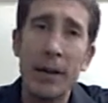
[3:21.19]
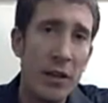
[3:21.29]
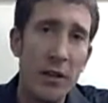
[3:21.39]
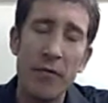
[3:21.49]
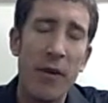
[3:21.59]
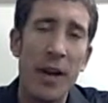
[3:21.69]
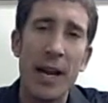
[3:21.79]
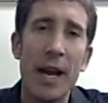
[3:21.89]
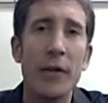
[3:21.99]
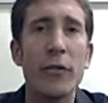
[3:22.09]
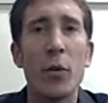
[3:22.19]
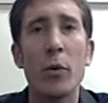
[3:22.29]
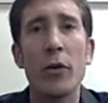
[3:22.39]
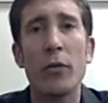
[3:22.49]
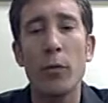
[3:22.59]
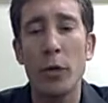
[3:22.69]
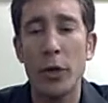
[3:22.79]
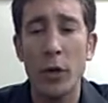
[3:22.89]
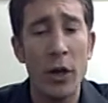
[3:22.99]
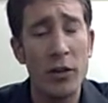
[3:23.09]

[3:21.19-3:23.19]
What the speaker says: You didn't find a house that works for you.